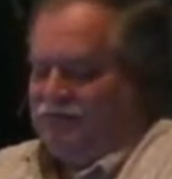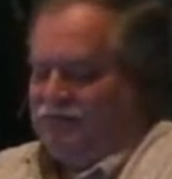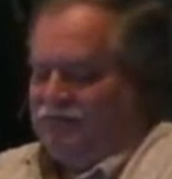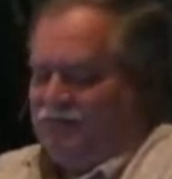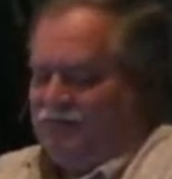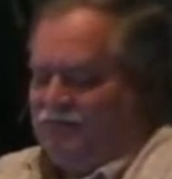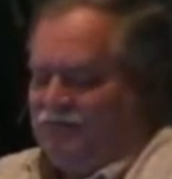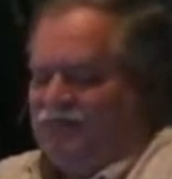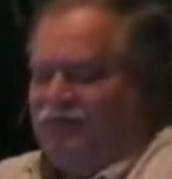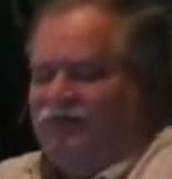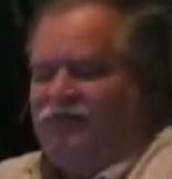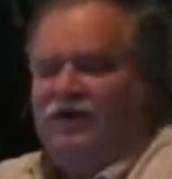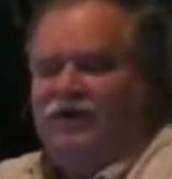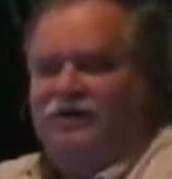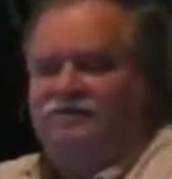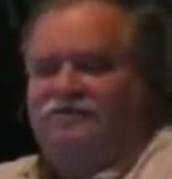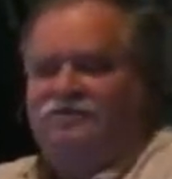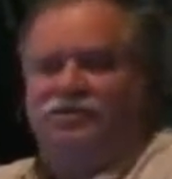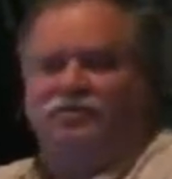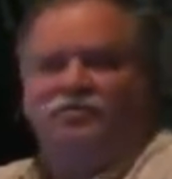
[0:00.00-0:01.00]
But the
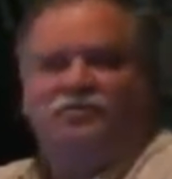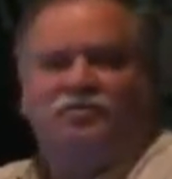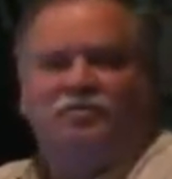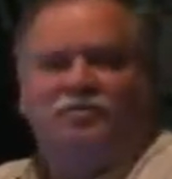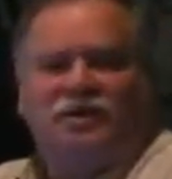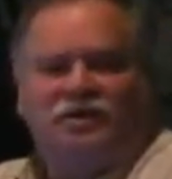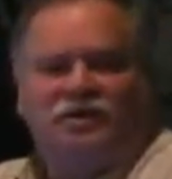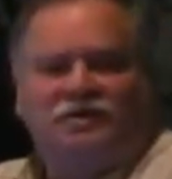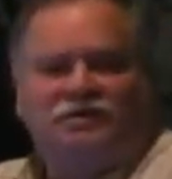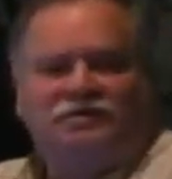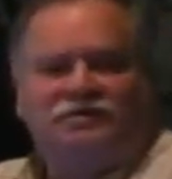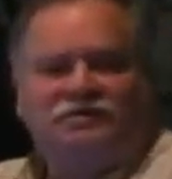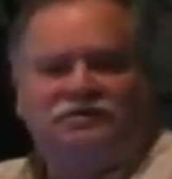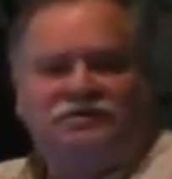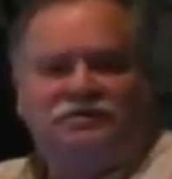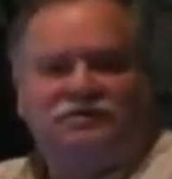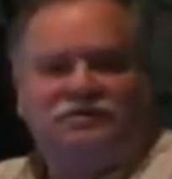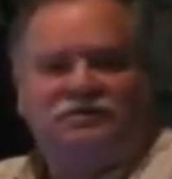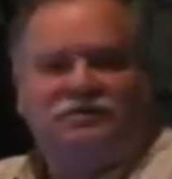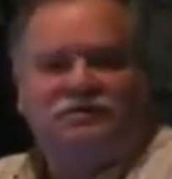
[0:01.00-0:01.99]
fact still remains
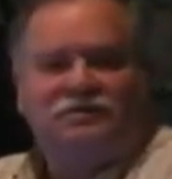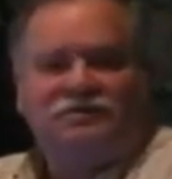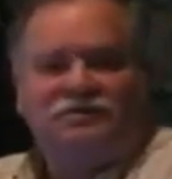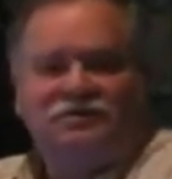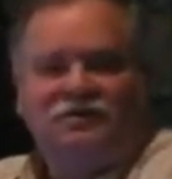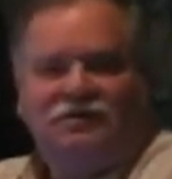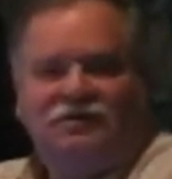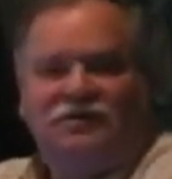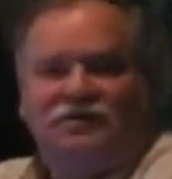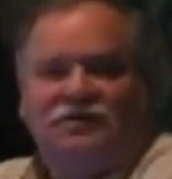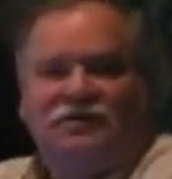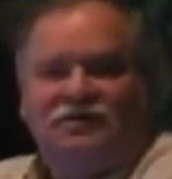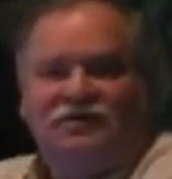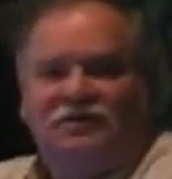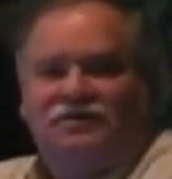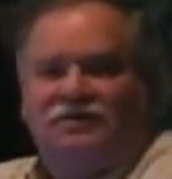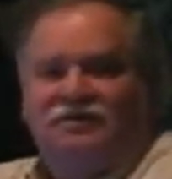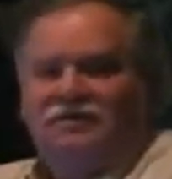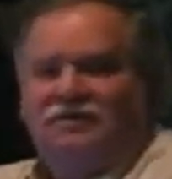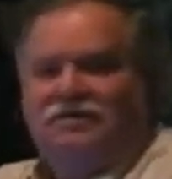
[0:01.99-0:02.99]

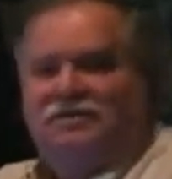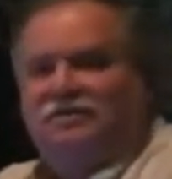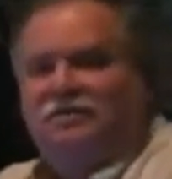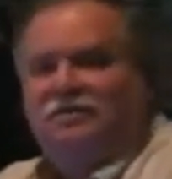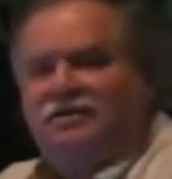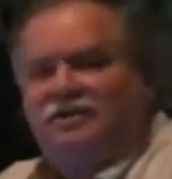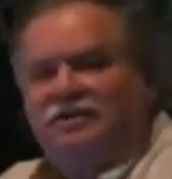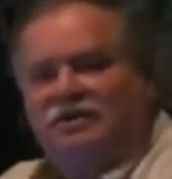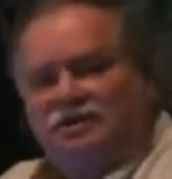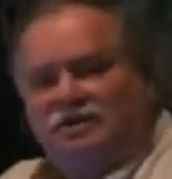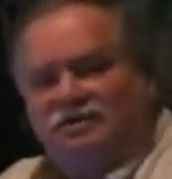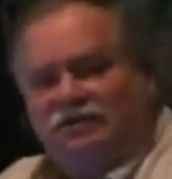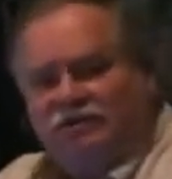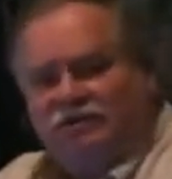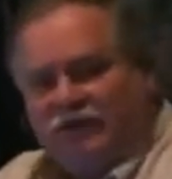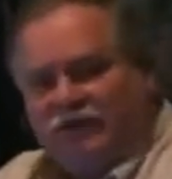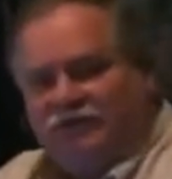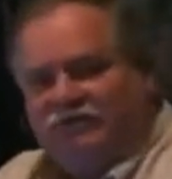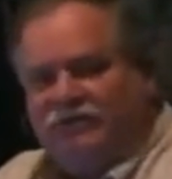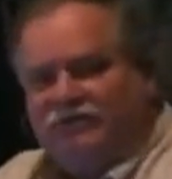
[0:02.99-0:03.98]
that he
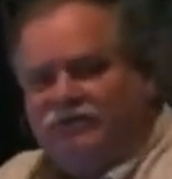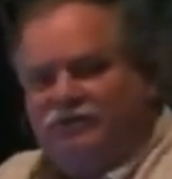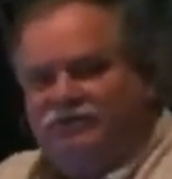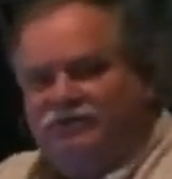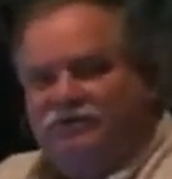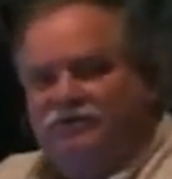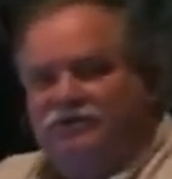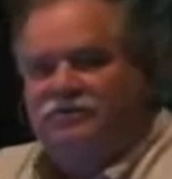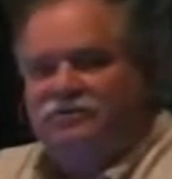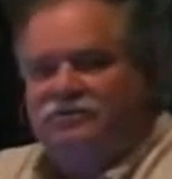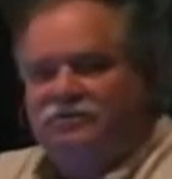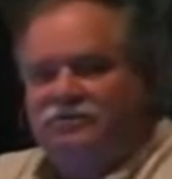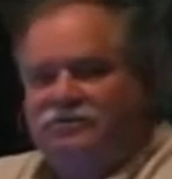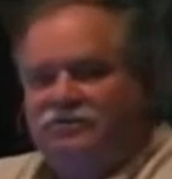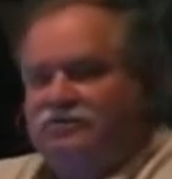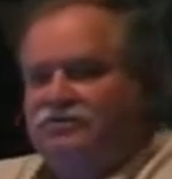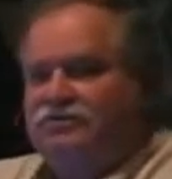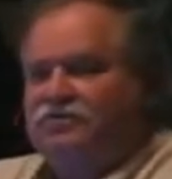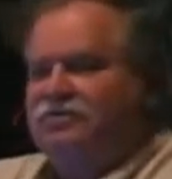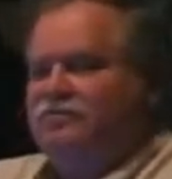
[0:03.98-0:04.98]
expects us to
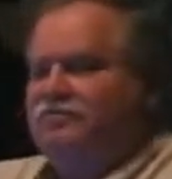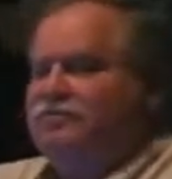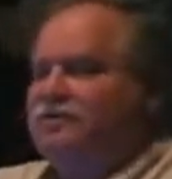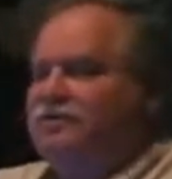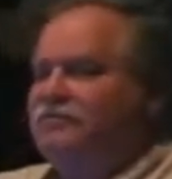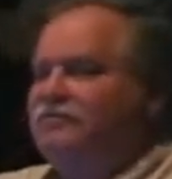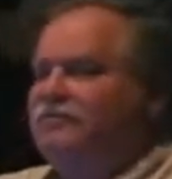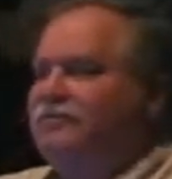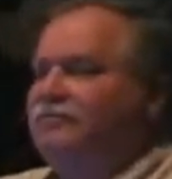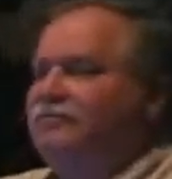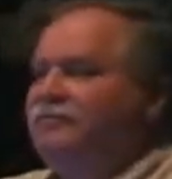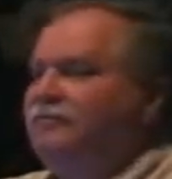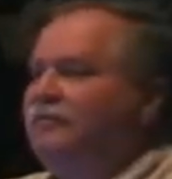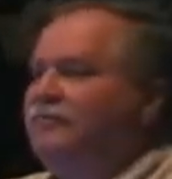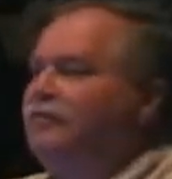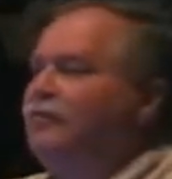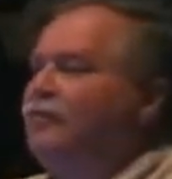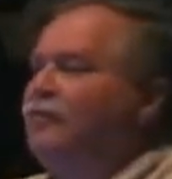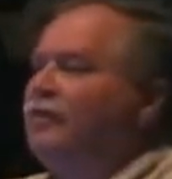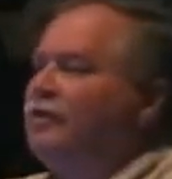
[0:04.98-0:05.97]
do something
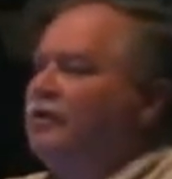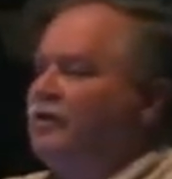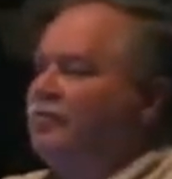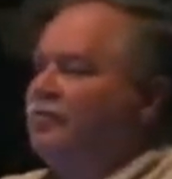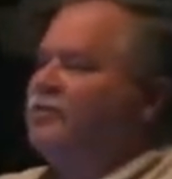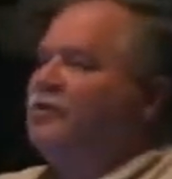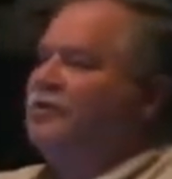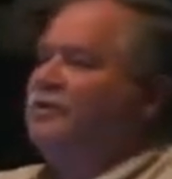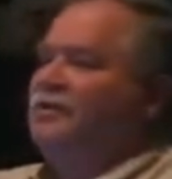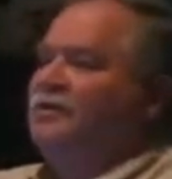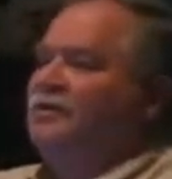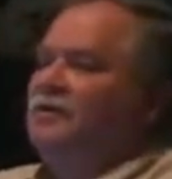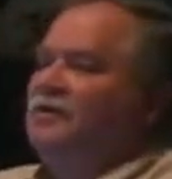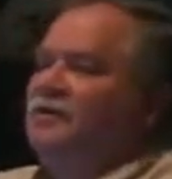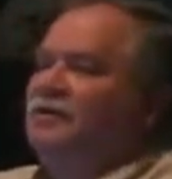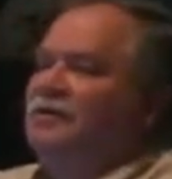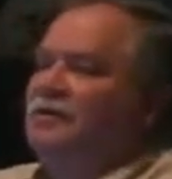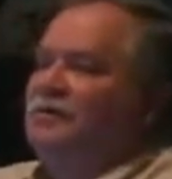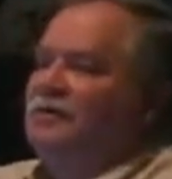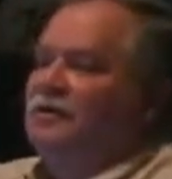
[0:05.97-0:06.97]
for him
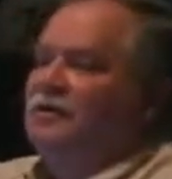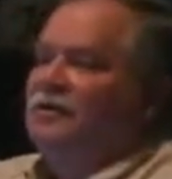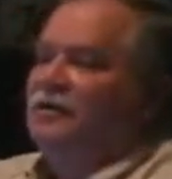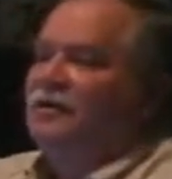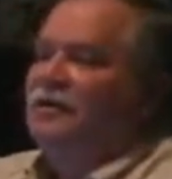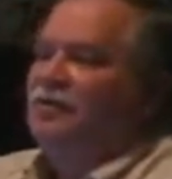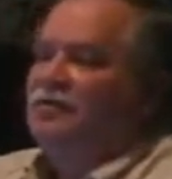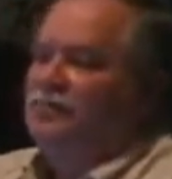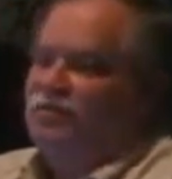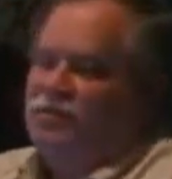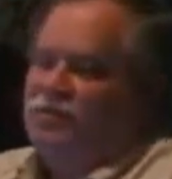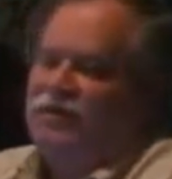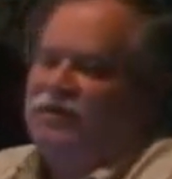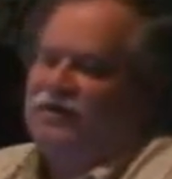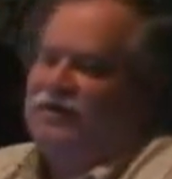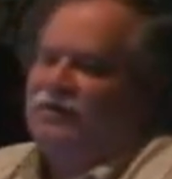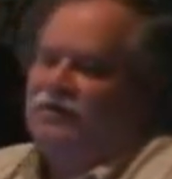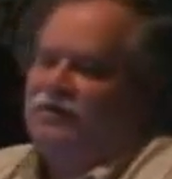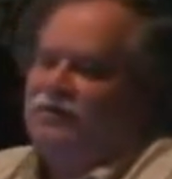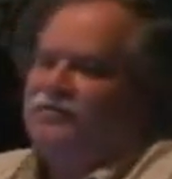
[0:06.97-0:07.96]
on
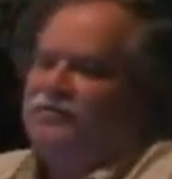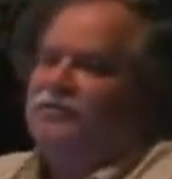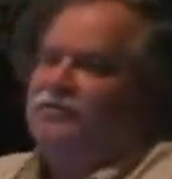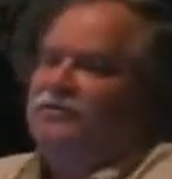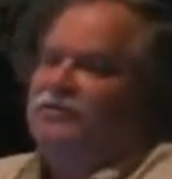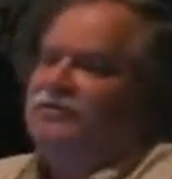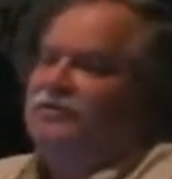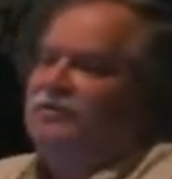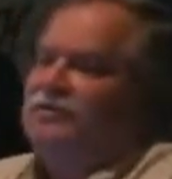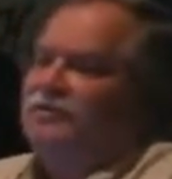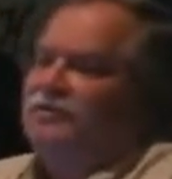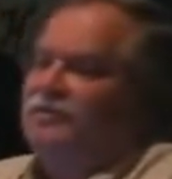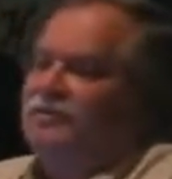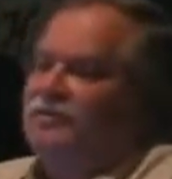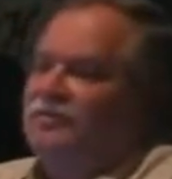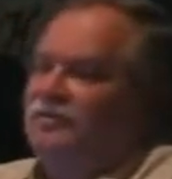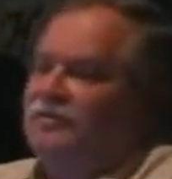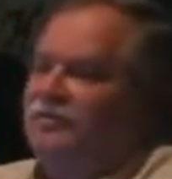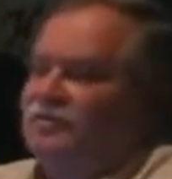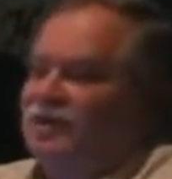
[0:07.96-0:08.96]
planet Earth
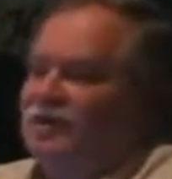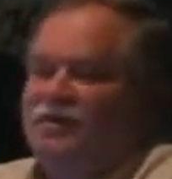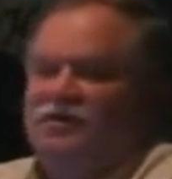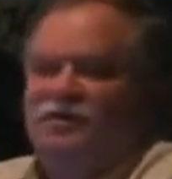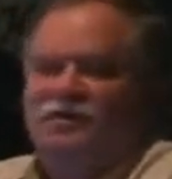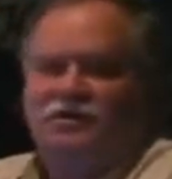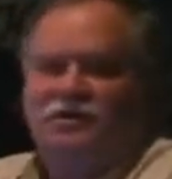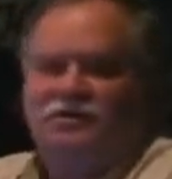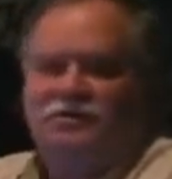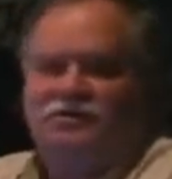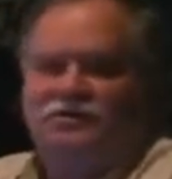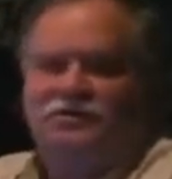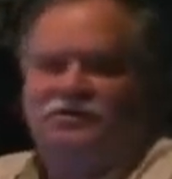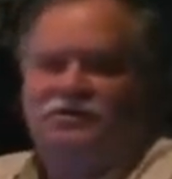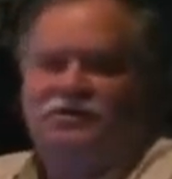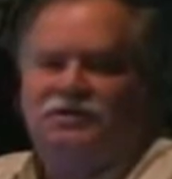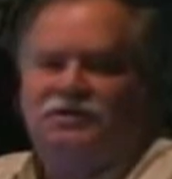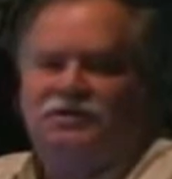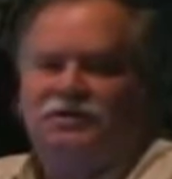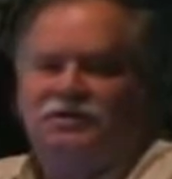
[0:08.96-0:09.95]
and in his
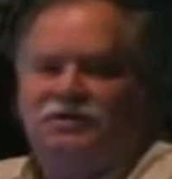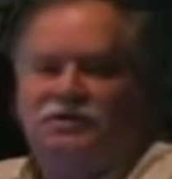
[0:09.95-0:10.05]
city.